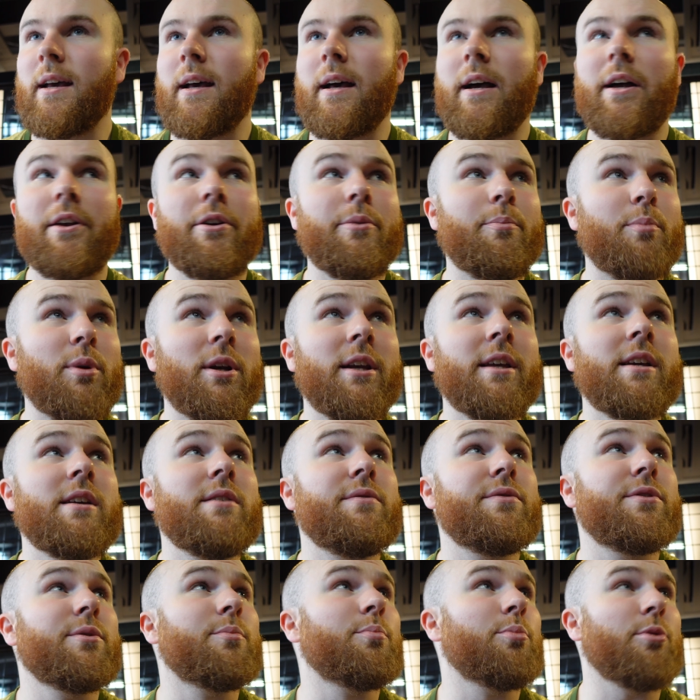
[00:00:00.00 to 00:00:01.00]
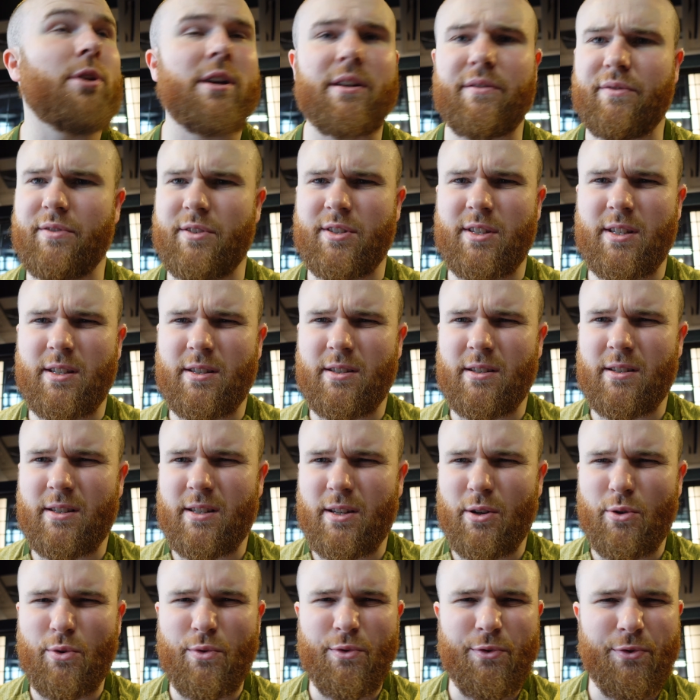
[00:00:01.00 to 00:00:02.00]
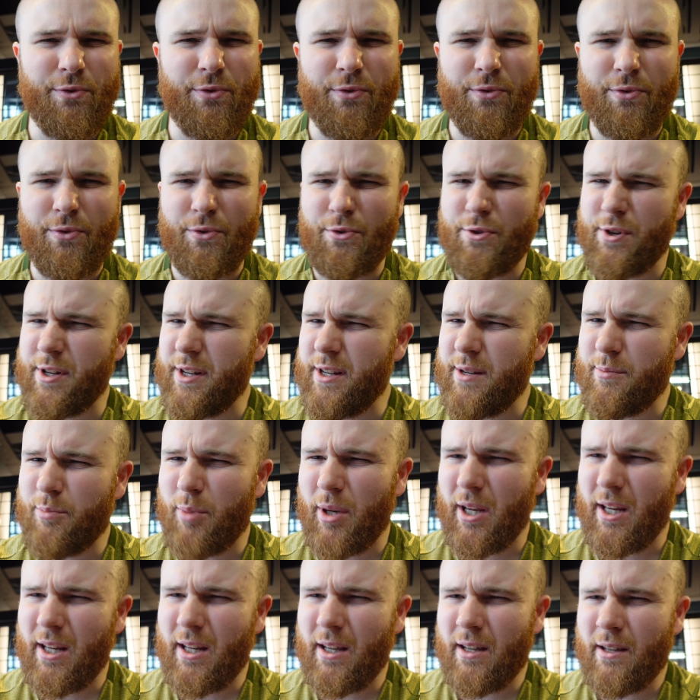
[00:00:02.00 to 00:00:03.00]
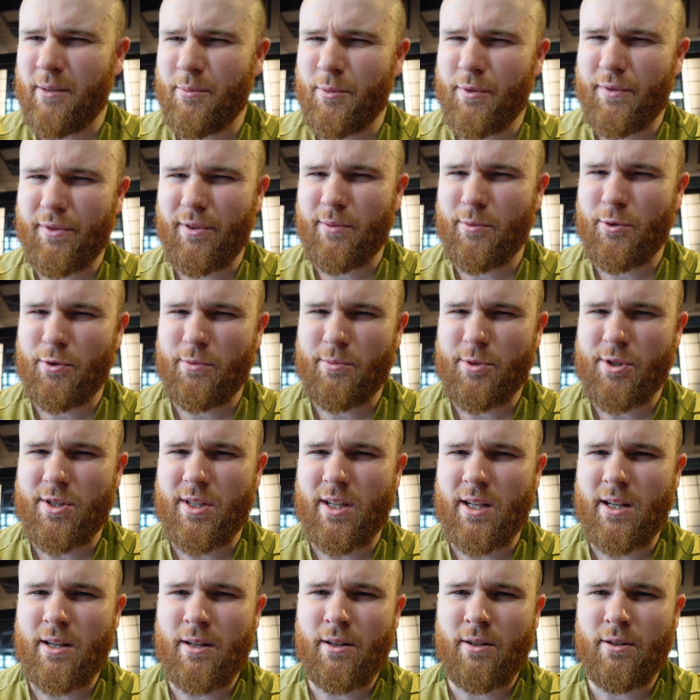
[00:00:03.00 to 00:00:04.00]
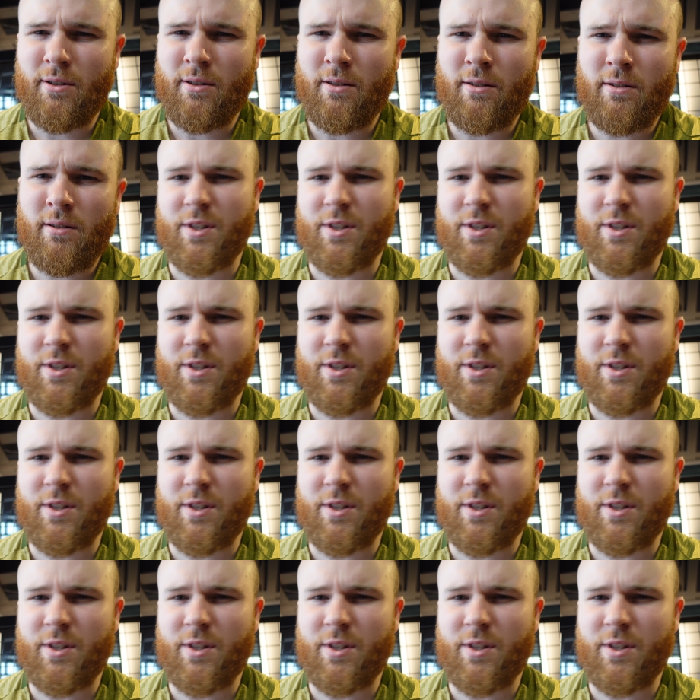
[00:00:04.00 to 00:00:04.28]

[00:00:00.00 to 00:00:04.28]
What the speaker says: And I believe the breakfast is until 3 PM if I'm not mistaken.